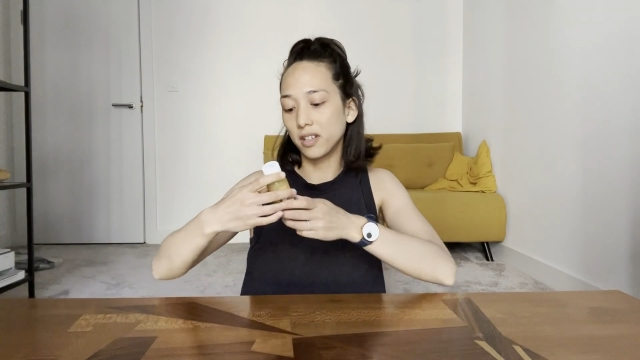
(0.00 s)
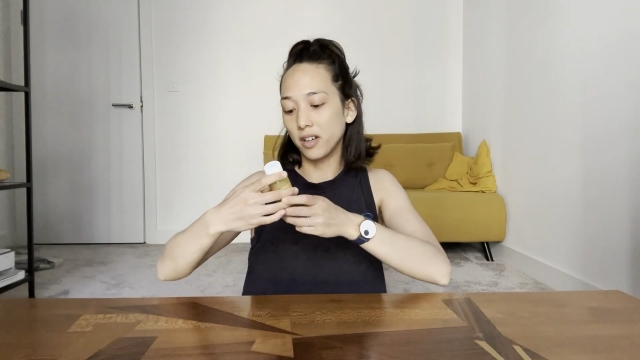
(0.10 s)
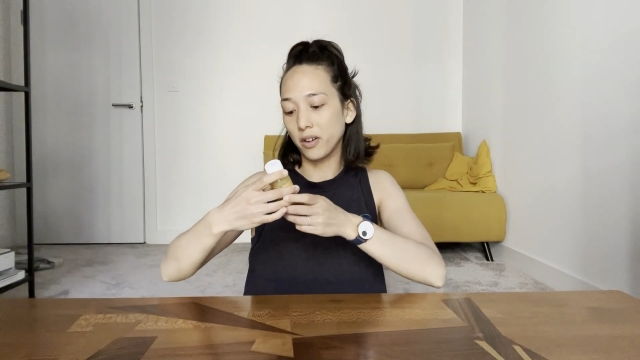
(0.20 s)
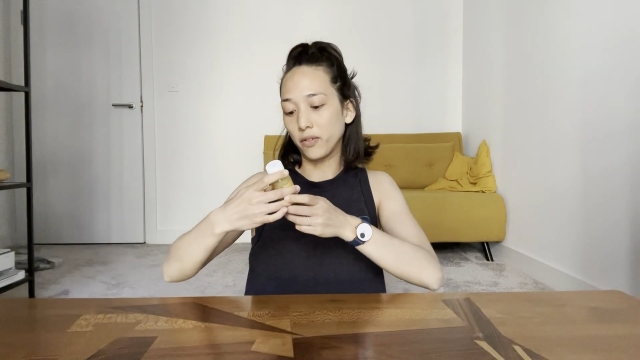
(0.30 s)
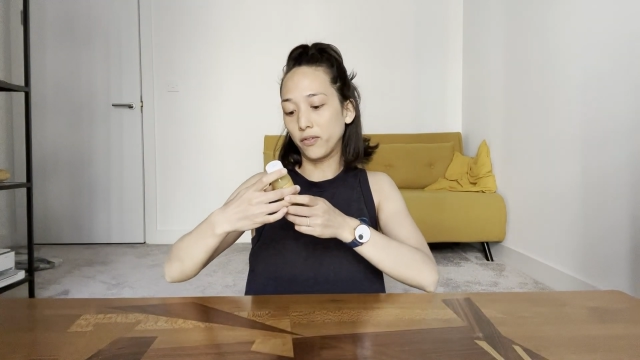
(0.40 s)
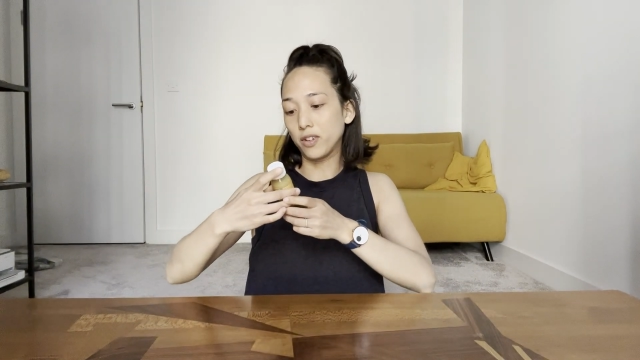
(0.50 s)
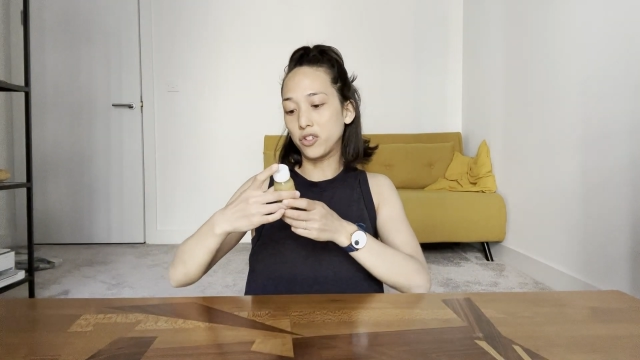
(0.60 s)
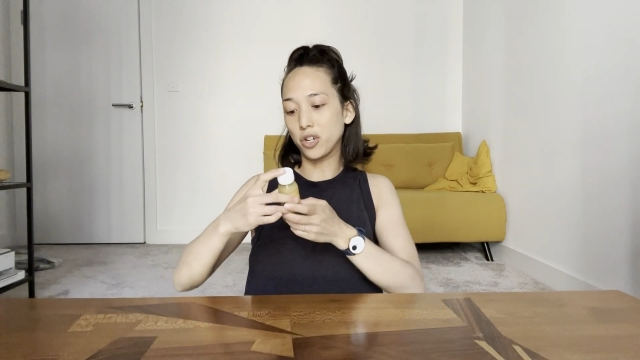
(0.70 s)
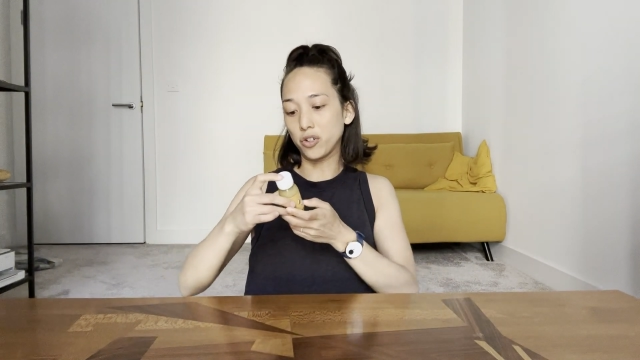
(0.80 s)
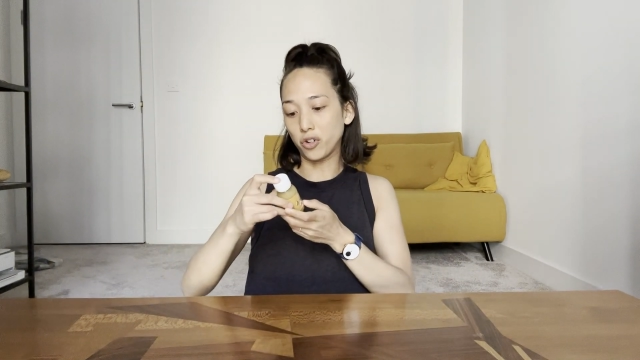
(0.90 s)
of
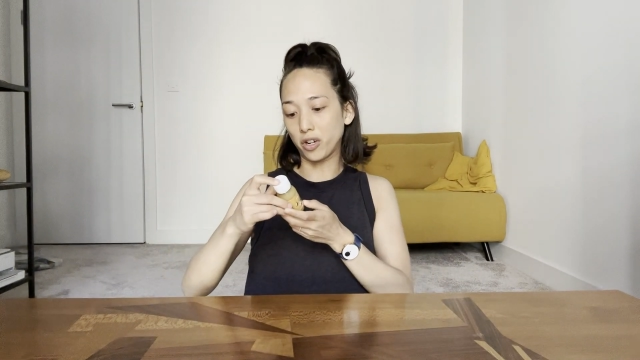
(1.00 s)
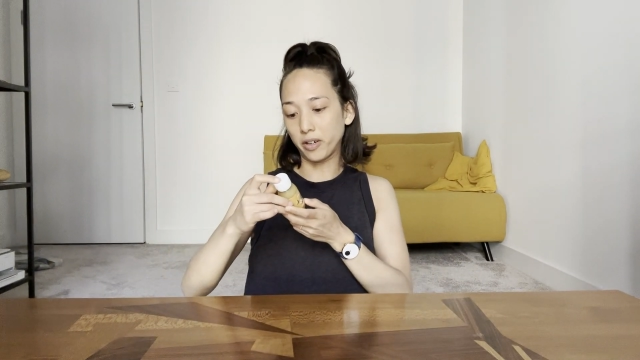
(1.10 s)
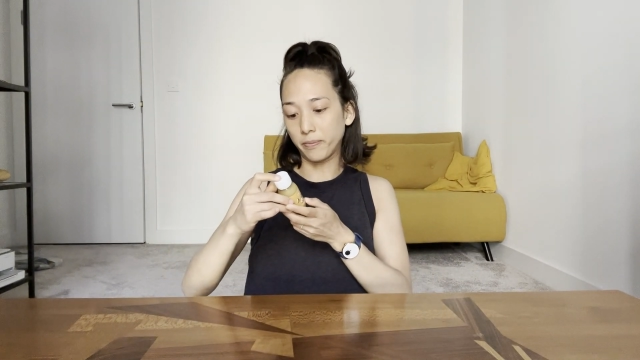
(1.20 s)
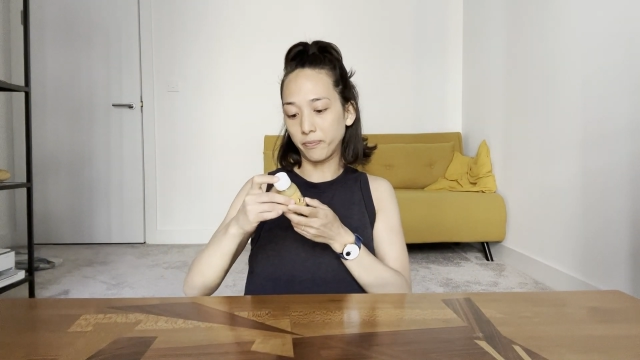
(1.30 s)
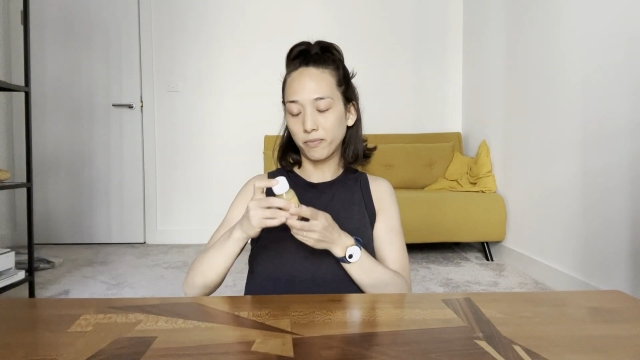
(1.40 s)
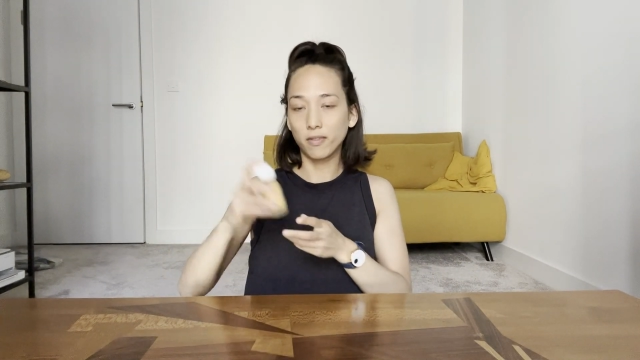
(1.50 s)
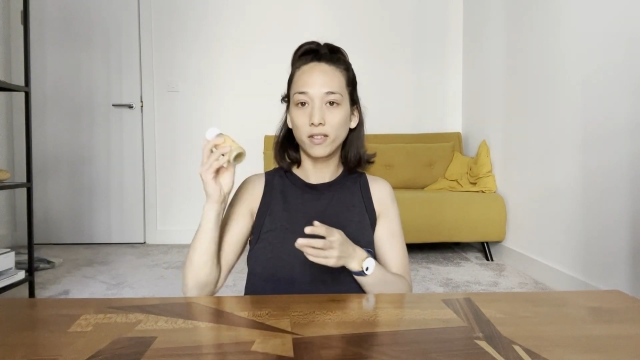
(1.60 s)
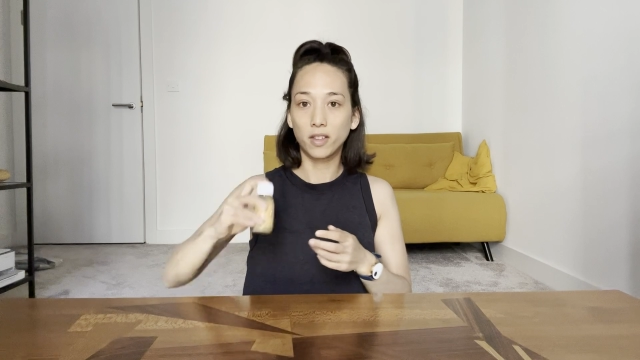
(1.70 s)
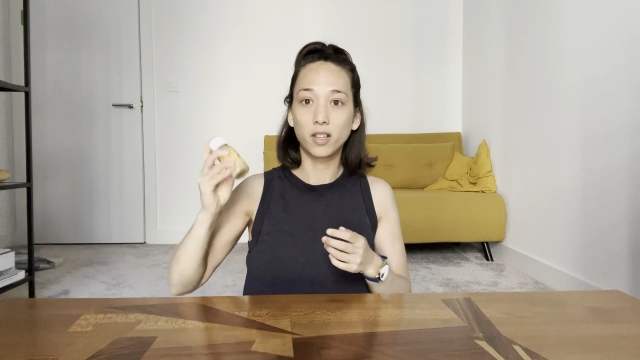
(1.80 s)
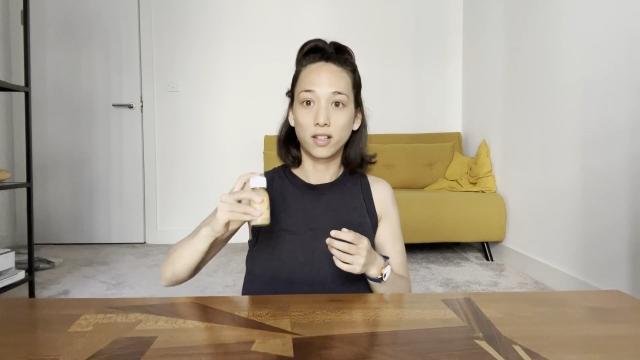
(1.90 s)
ginger.
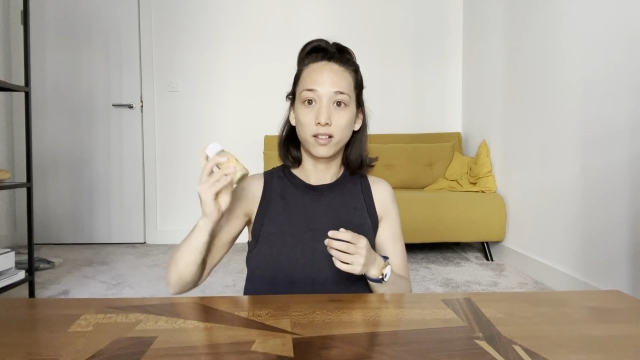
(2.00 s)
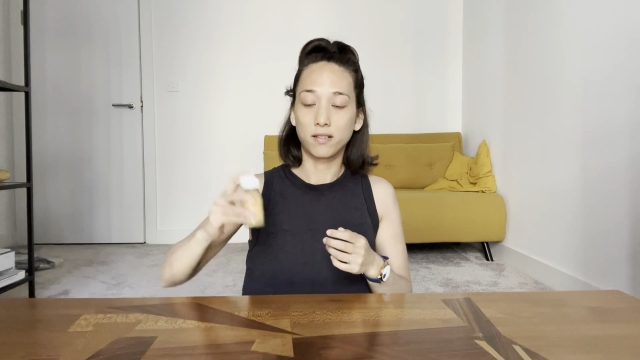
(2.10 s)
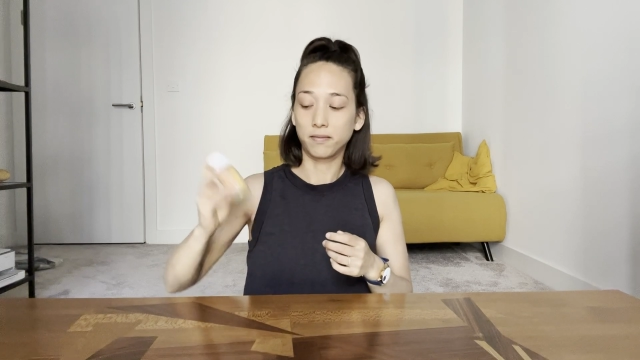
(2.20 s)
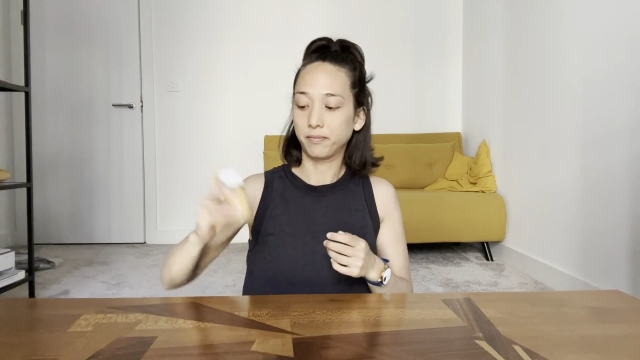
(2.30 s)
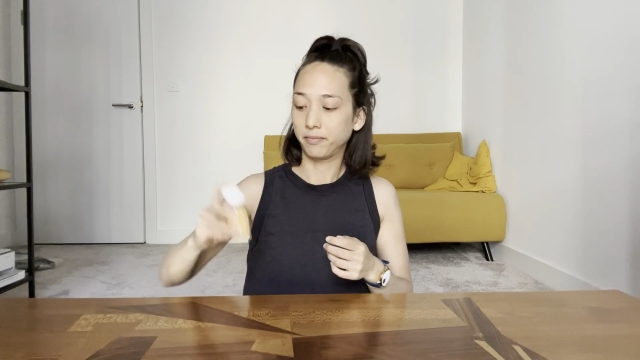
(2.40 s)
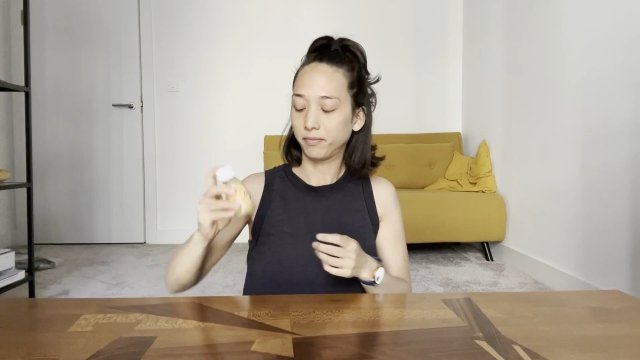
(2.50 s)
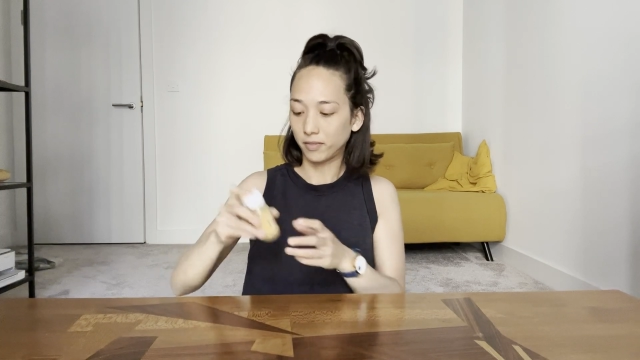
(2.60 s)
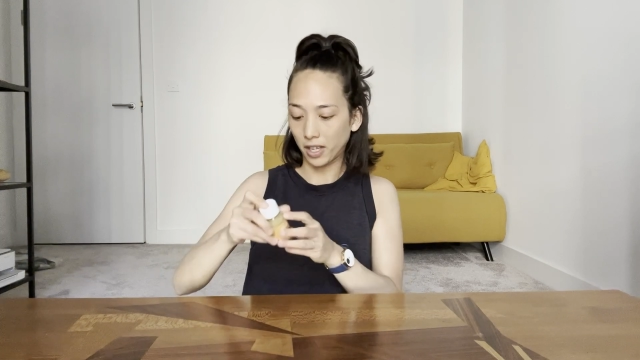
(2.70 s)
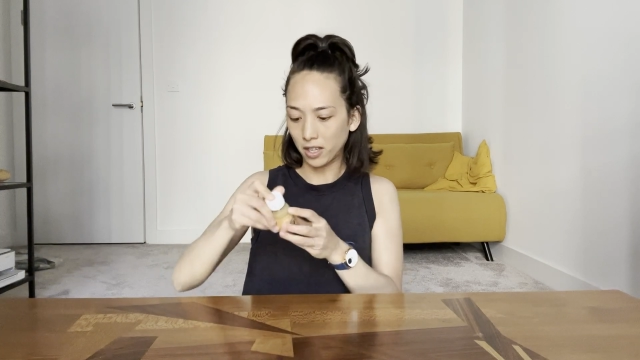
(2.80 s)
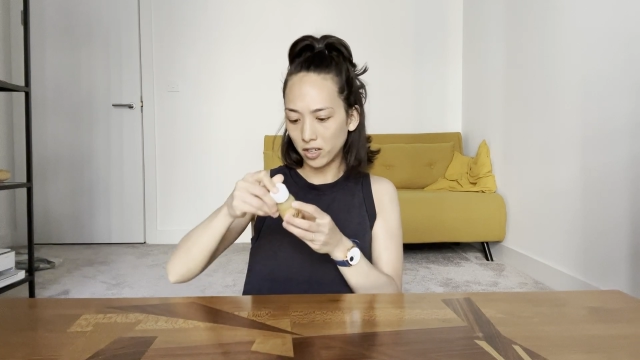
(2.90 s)

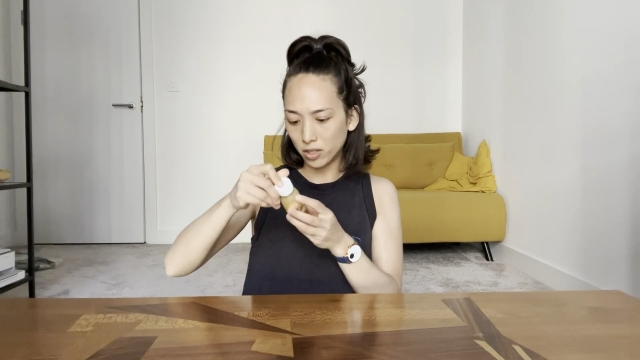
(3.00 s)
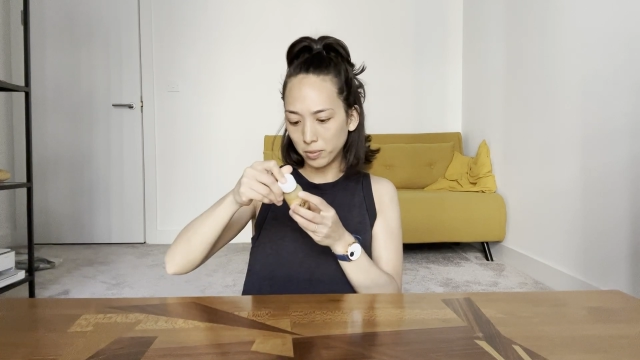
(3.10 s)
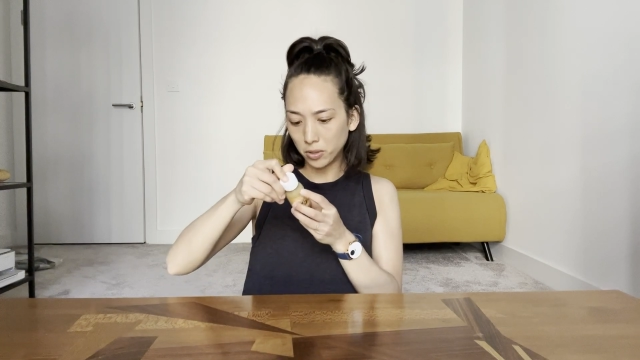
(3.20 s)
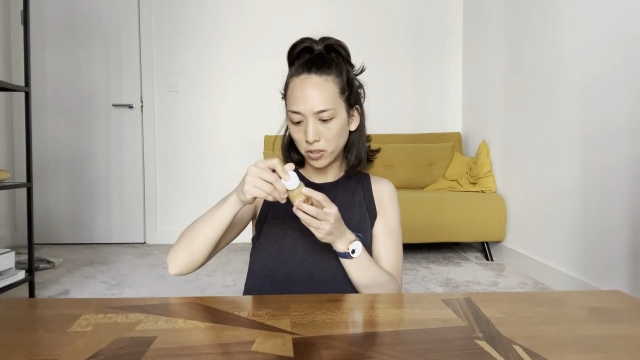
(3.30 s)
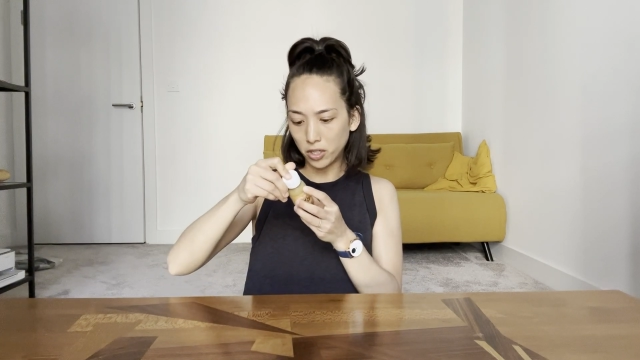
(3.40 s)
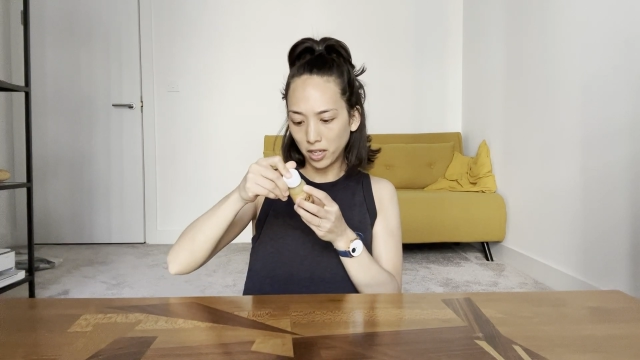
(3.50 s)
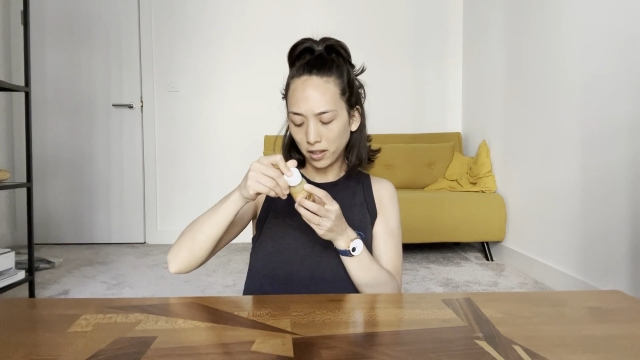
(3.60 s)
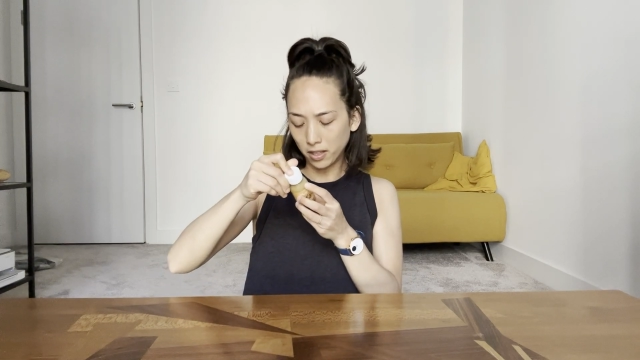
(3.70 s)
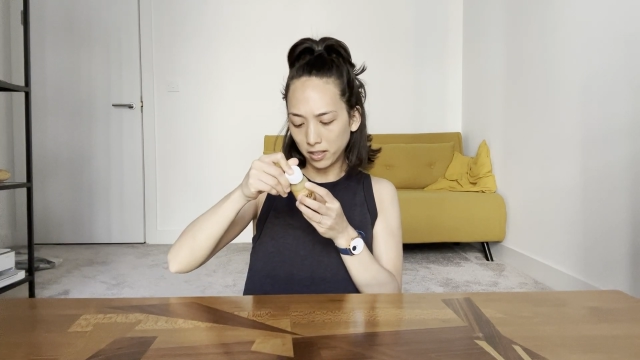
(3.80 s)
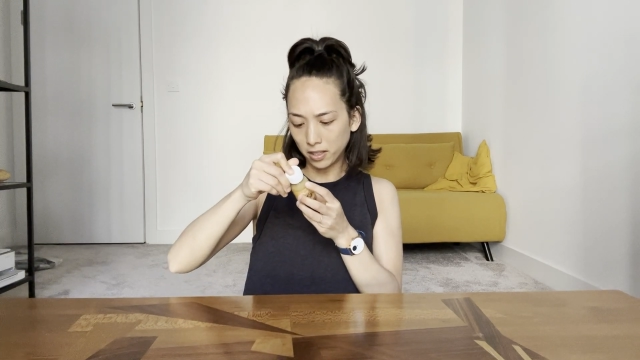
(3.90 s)
I think you're supposed to shake
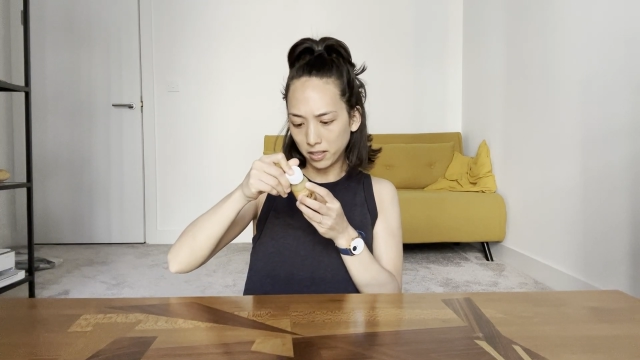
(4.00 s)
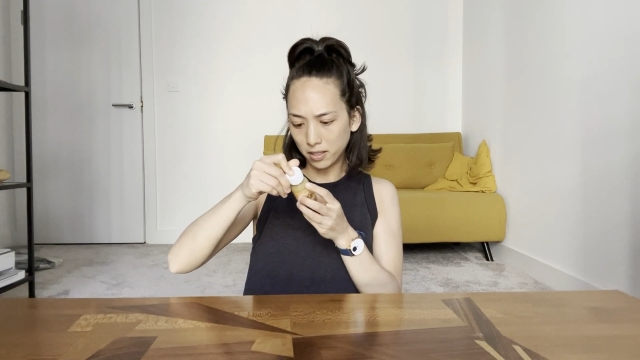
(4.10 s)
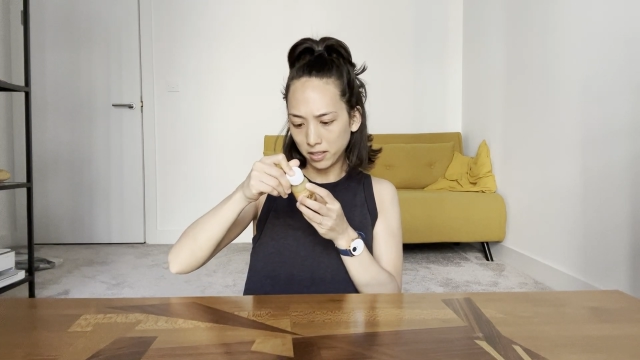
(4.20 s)
this.